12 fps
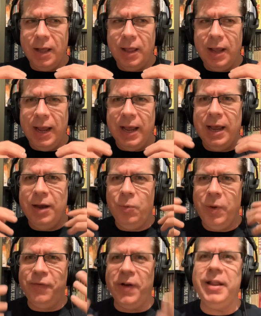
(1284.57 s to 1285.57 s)
And
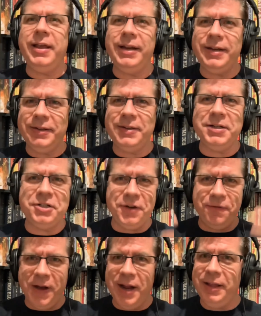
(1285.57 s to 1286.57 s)
we finally get to see,
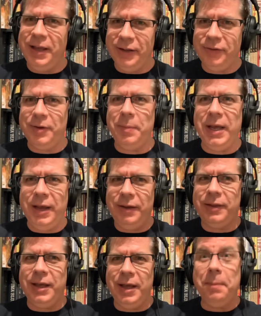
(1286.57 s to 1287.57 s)
she finally gets to
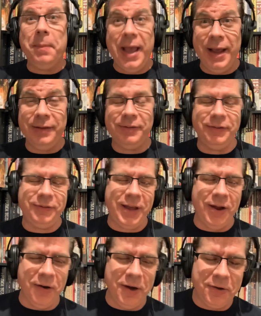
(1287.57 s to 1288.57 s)
meet the Pegasus
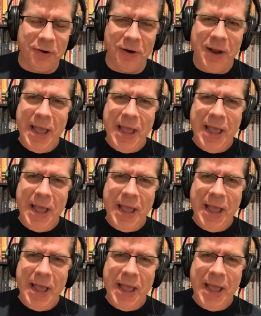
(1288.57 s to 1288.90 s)
character,